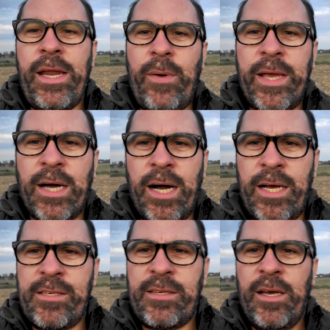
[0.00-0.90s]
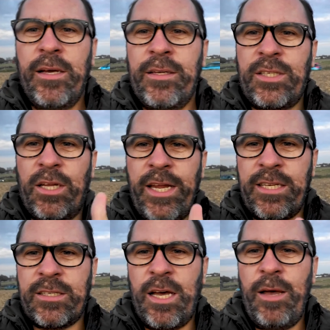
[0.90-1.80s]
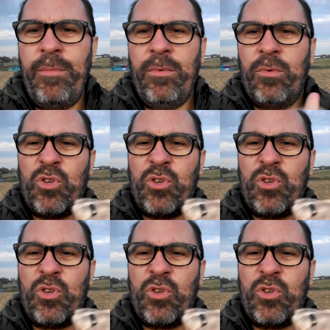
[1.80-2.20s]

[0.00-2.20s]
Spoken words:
Anyway, guys, until next time,